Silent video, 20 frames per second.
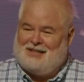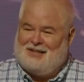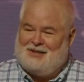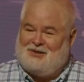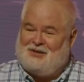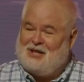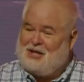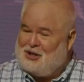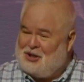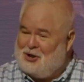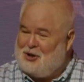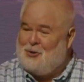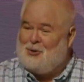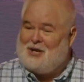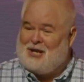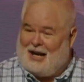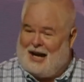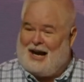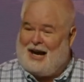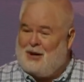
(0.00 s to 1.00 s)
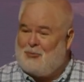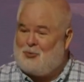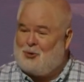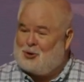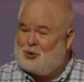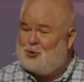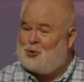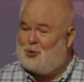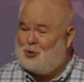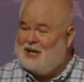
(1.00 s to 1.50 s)
That you and I were
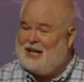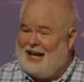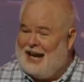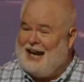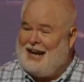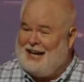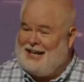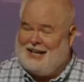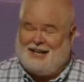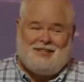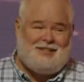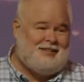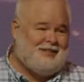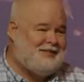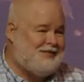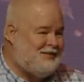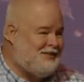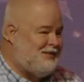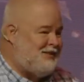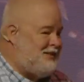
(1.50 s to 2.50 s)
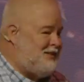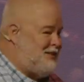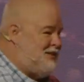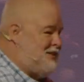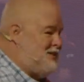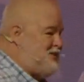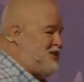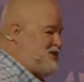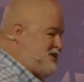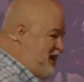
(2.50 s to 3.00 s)
created
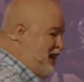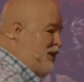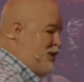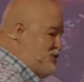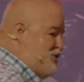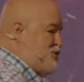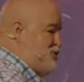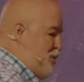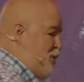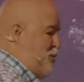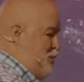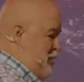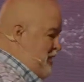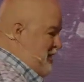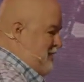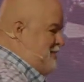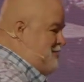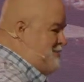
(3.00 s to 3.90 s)
to tell a story.